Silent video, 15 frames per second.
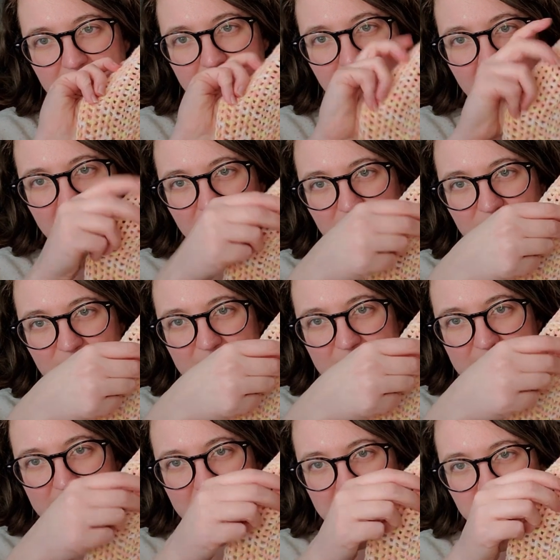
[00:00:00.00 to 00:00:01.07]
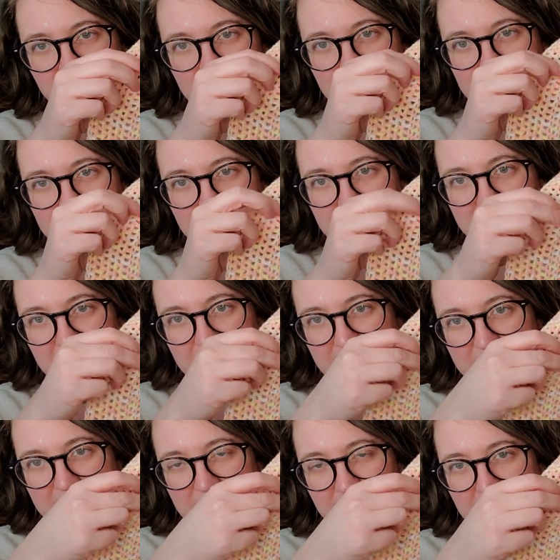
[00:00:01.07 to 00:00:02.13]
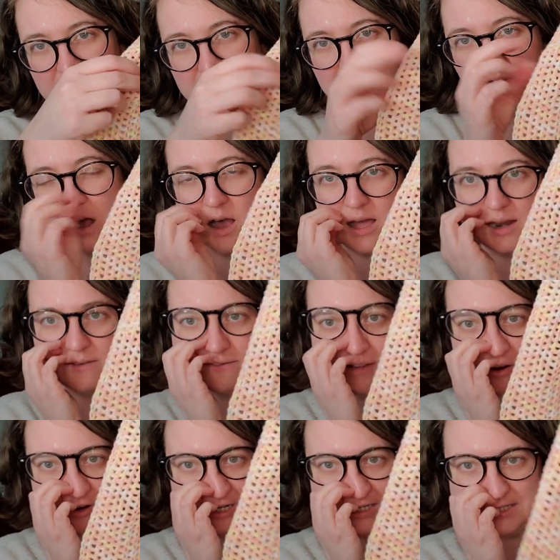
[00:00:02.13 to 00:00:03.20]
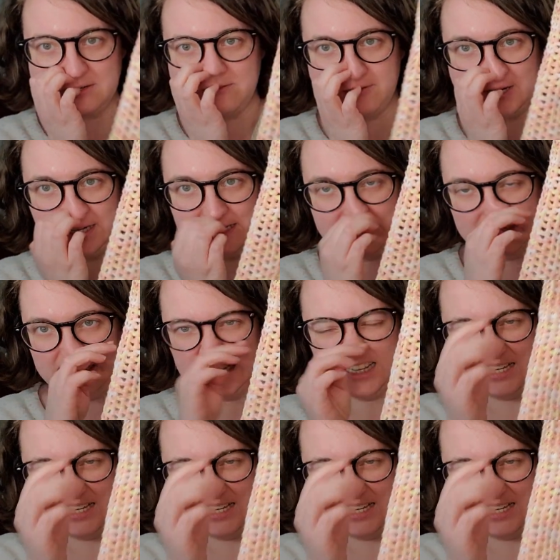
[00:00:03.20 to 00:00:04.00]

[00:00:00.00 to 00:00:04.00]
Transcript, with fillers: of how the tension is. Like it, it's got a very different